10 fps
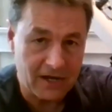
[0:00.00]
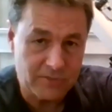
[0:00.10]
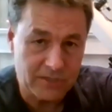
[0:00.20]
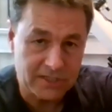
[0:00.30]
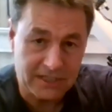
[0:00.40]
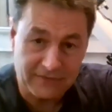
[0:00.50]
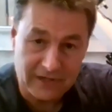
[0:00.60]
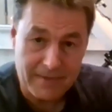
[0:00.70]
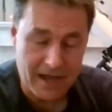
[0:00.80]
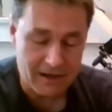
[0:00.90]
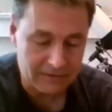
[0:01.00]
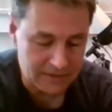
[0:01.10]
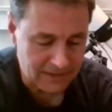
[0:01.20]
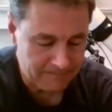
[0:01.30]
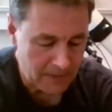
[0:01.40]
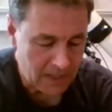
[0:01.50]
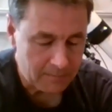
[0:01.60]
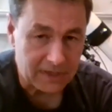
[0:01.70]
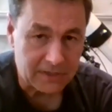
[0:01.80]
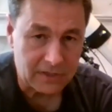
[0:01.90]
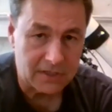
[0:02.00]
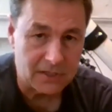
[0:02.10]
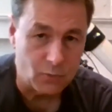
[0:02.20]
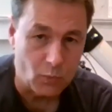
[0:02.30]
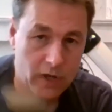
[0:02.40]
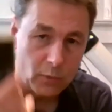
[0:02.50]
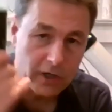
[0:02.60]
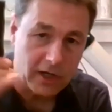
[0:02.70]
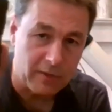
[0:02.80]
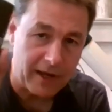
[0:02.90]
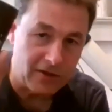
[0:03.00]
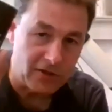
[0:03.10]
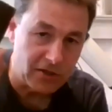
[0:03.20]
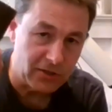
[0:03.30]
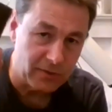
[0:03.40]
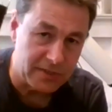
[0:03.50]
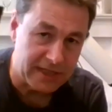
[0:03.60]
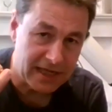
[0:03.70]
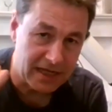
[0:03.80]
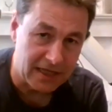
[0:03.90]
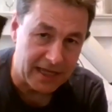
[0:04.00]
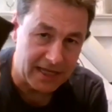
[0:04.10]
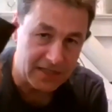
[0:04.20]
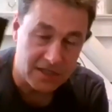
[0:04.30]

objects different amounts. But the one workaround you could do is get a lens,